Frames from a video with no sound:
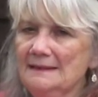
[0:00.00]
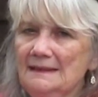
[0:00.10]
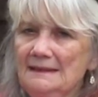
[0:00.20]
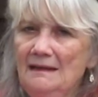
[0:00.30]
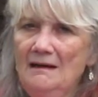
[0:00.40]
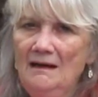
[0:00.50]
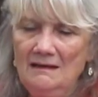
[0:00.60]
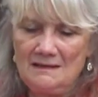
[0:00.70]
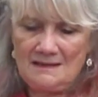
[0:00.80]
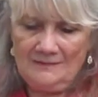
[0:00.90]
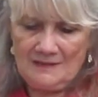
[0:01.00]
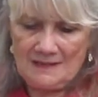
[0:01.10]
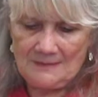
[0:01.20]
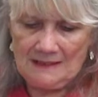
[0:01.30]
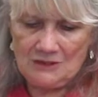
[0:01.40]
in the heart of the
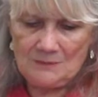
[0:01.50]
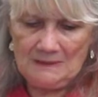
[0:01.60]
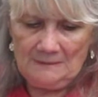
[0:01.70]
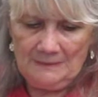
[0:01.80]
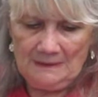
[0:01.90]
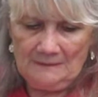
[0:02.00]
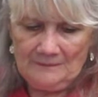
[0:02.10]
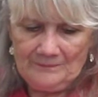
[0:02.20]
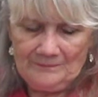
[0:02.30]
Swedish people.